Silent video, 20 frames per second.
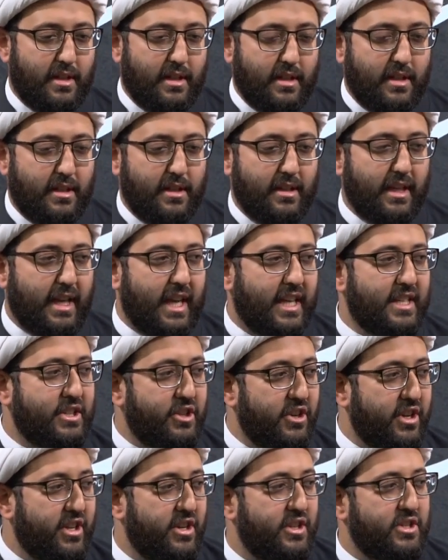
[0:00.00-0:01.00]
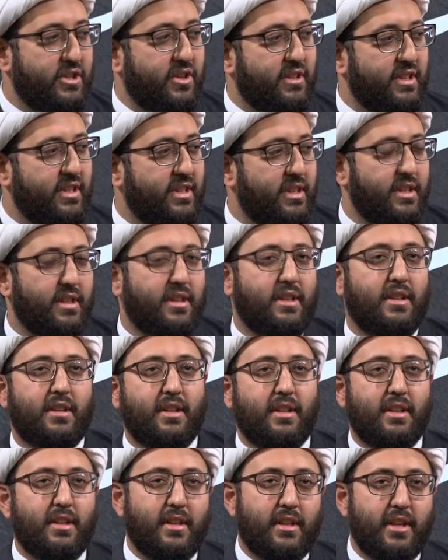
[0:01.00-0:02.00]
The guy's 30 years old,
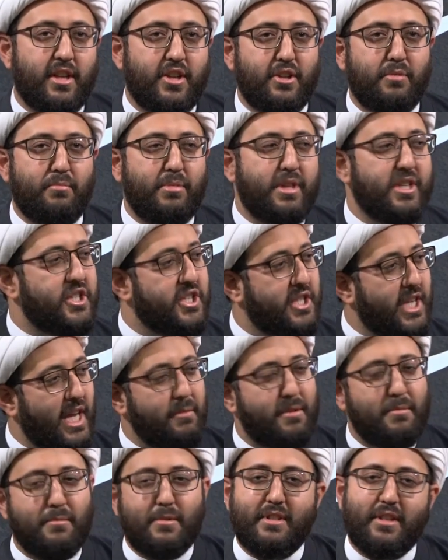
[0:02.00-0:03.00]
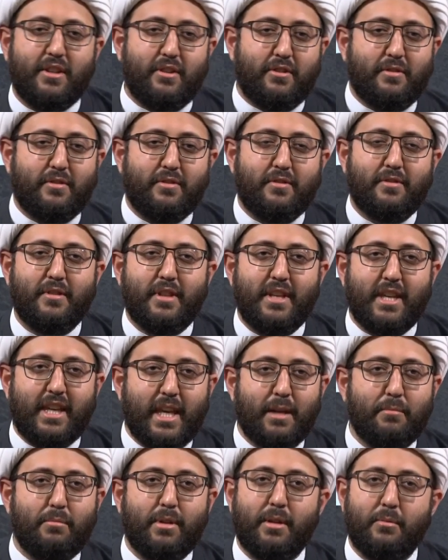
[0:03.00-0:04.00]
he should be ashamed of himself. He
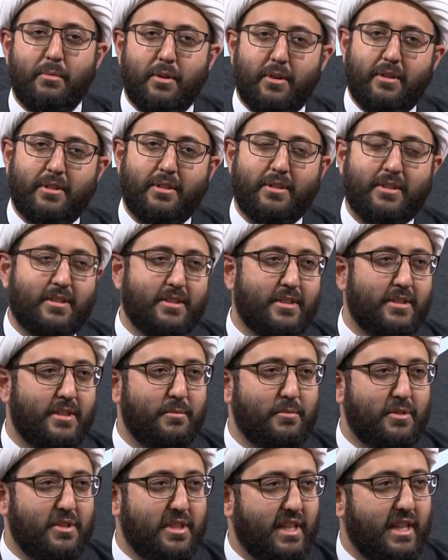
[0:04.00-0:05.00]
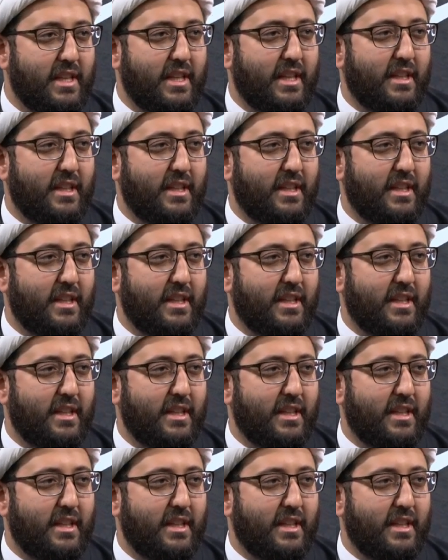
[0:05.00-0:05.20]
can't play ball. I'm just kidding.